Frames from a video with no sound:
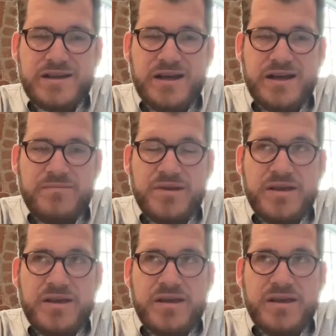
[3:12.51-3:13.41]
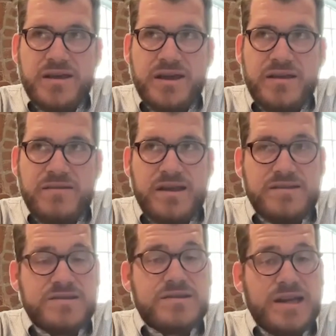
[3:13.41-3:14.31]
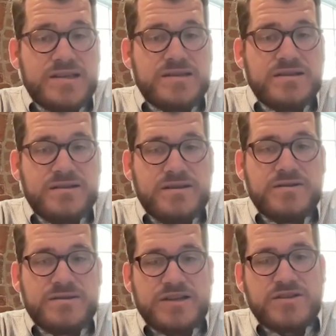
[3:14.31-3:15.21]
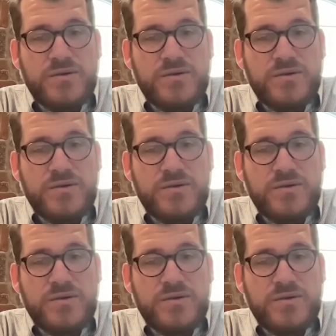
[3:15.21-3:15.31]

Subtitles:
And that's